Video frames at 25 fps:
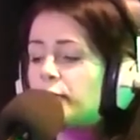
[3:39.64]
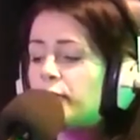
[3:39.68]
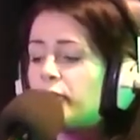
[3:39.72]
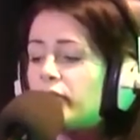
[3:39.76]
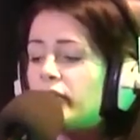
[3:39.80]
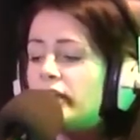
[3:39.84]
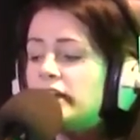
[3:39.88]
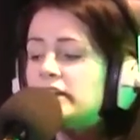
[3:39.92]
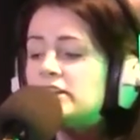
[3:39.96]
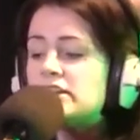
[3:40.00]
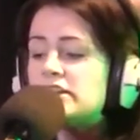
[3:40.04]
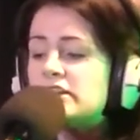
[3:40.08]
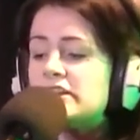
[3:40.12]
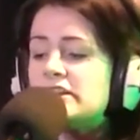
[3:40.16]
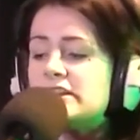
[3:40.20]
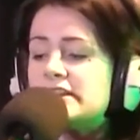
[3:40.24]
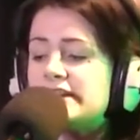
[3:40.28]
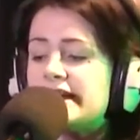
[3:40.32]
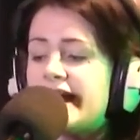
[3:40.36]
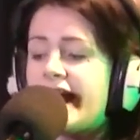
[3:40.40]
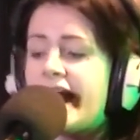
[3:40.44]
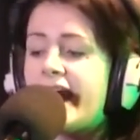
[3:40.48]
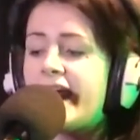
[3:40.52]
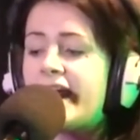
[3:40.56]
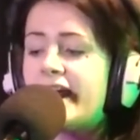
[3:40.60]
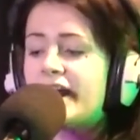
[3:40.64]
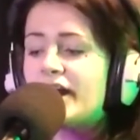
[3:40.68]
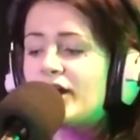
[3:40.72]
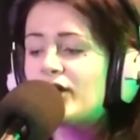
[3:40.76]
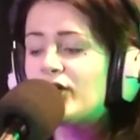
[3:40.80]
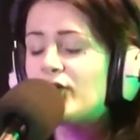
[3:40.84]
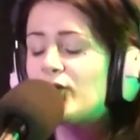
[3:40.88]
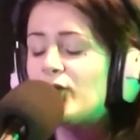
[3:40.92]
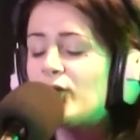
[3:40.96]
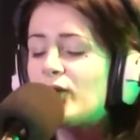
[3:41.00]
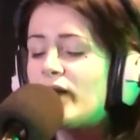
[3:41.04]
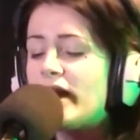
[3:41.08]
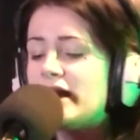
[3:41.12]
preacher's hand,
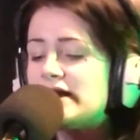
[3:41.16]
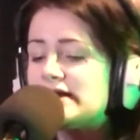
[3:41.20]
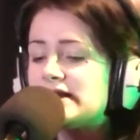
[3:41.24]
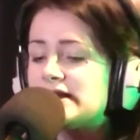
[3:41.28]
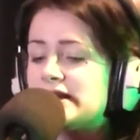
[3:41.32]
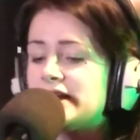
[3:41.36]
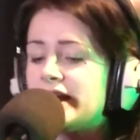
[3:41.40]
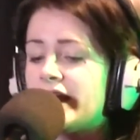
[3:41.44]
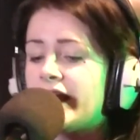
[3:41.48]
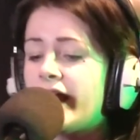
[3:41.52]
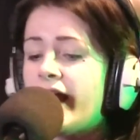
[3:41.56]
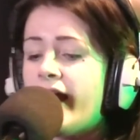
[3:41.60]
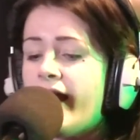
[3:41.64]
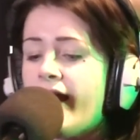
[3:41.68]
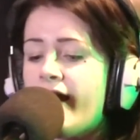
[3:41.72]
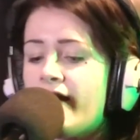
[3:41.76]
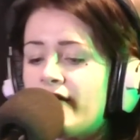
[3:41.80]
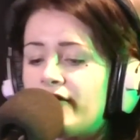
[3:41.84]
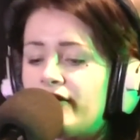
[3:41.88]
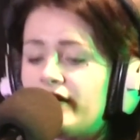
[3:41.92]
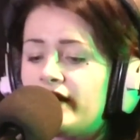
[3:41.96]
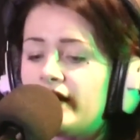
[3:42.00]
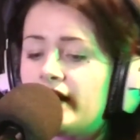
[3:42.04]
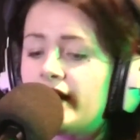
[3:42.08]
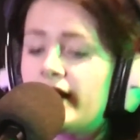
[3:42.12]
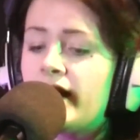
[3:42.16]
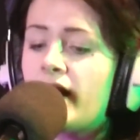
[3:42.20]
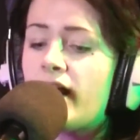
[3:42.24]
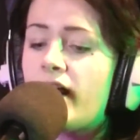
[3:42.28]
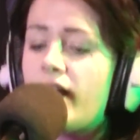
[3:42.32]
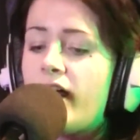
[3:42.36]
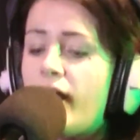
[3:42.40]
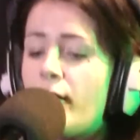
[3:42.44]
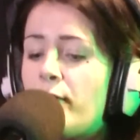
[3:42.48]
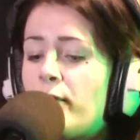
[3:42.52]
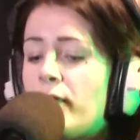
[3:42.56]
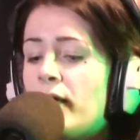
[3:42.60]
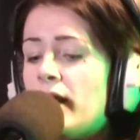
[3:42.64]
caressing, feeling
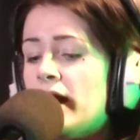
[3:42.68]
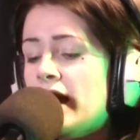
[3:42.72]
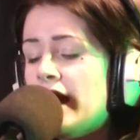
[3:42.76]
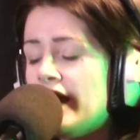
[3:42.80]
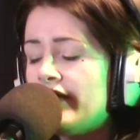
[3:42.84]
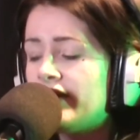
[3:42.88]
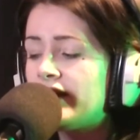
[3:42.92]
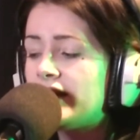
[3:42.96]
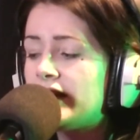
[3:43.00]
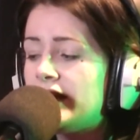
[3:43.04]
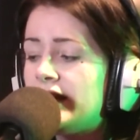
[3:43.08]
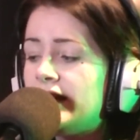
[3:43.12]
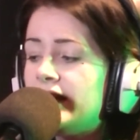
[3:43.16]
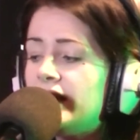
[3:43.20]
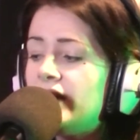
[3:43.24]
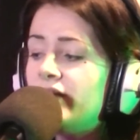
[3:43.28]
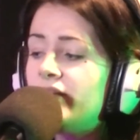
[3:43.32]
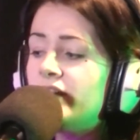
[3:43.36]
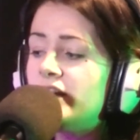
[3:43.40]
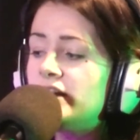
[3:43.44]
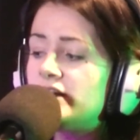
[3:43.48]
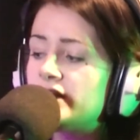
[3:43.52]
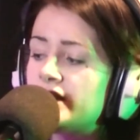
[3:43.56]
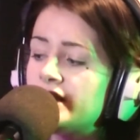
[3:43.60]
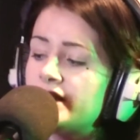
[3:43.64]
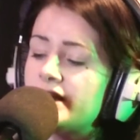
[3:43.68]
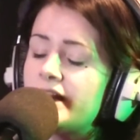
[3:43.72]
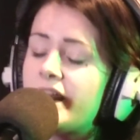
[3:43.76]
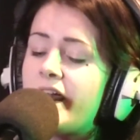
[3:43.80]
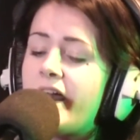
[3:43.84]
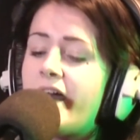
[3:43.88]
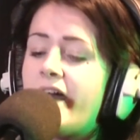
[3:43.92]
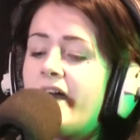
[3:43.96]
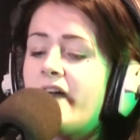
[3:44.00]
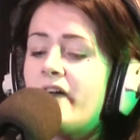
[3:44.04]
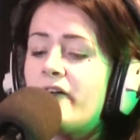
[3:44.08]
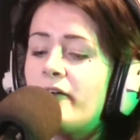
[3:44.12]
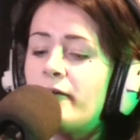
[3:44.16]
up the cleavage in
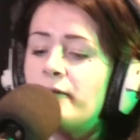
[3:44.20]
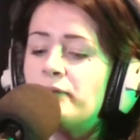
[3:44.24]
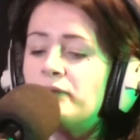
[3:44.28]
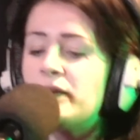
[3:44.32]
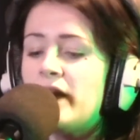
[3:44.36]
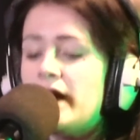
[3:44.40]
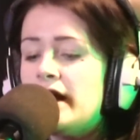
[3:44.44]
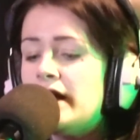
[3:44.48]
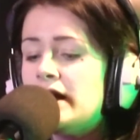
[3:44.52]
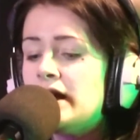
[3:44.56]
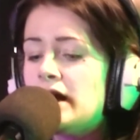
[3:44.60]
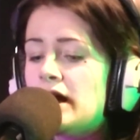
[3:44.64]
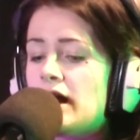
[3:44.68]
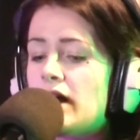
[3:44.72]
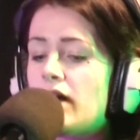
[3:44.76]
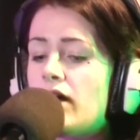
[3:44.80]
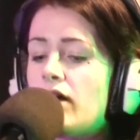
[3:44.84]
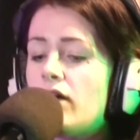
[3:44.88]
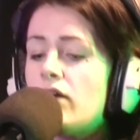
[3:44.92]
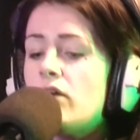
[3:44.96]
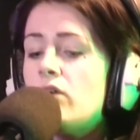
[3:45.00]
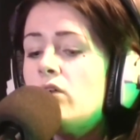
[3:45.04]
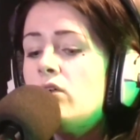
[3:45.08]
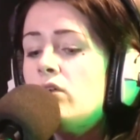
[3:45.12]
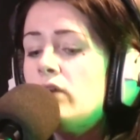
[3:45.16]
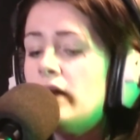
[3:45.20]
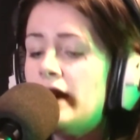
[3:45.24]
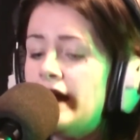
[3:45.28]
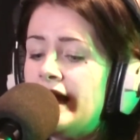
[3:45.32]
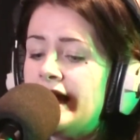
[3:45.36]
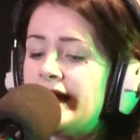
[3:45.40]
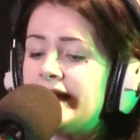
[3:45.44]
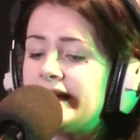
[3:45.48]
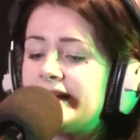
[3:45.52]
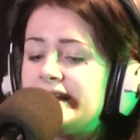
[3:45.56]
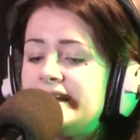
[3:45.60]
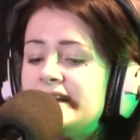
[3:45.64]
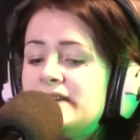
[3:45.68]
town. Oh,
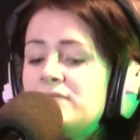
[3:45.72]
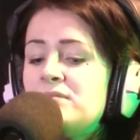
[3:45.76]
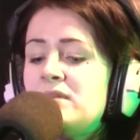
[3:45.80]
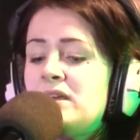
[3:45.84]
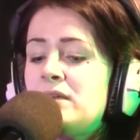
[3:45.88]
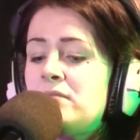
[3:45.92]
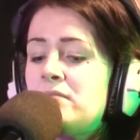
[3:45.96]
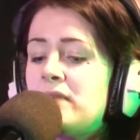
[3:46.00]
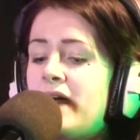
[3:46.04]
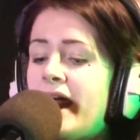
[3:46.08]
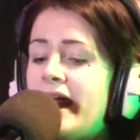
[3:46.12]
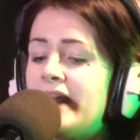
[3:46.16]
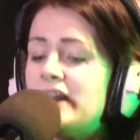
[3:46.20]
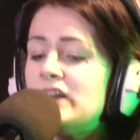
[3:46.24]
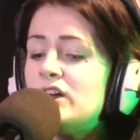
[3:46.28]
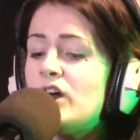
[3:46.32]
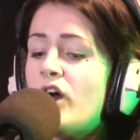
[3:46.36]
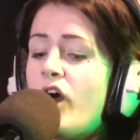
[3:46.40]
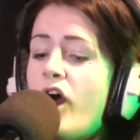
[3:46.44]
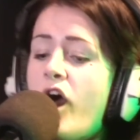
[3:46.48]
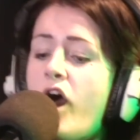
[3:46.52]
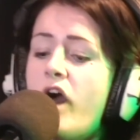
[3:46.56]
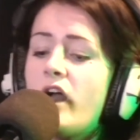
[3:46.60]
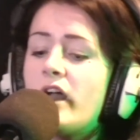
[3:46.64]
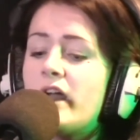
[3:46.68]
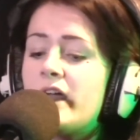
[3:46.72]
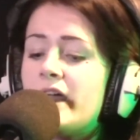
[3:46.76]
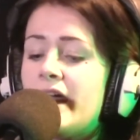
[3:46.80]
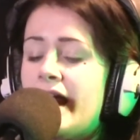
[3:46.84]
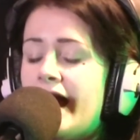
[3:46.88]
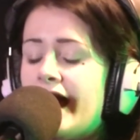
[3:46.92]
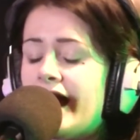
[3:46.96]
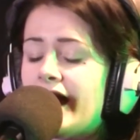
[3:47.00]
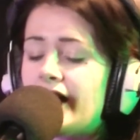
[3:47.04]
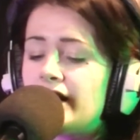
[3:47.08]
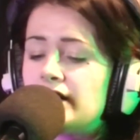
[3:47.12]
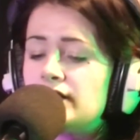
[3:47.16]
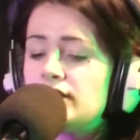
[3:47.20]
give me my hook,
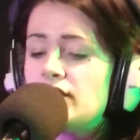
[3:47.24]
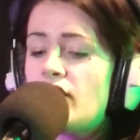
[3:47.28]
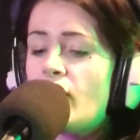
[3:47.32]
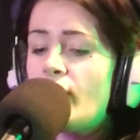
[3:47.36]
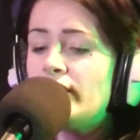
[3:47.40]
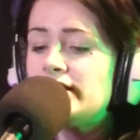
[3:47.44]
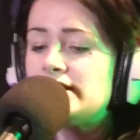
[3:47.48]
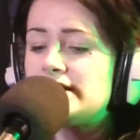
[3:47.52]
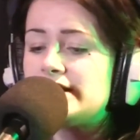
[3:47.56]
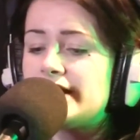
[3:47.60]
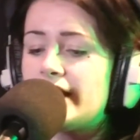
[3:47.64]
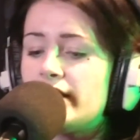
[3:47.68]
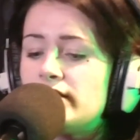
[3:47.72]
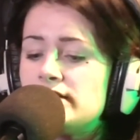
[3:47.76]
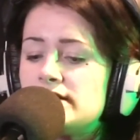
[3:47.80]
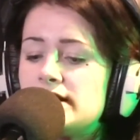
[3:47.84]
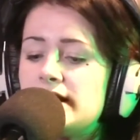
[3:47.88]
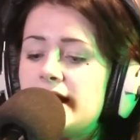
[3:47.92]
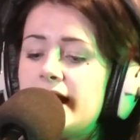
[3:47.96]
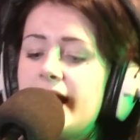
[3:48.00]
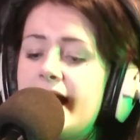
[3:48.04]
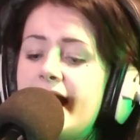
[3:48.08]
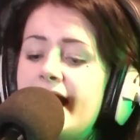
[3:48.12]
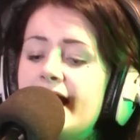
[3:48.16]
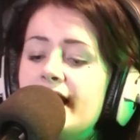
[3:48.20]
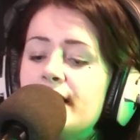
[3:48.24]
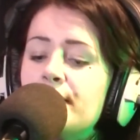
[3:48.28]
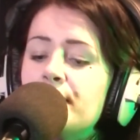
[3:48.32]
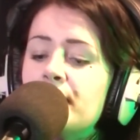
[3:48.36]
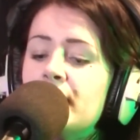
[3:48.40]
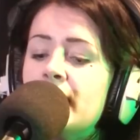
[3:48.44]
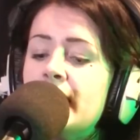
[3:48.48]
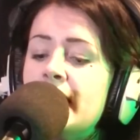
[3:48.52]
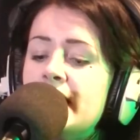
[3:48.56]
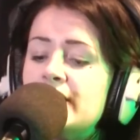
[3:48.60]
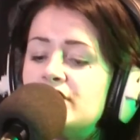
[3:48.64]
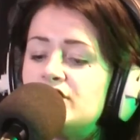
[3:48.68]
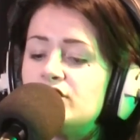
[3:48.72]
I know it sounds
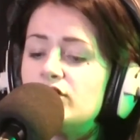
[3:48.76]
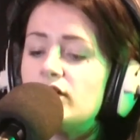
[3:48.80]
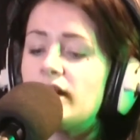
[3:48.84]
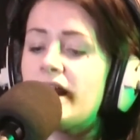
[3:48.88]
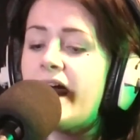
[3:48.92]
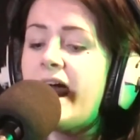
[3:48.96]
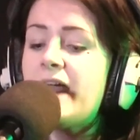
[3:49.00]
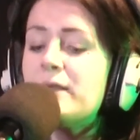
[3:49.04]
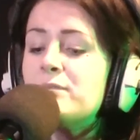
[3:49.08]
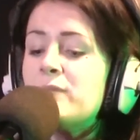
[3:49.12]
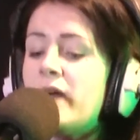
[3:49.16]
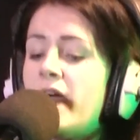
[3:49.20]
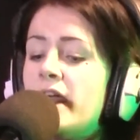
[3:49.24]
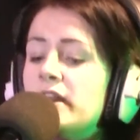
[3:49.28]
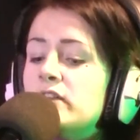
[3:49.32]
lame. Do you like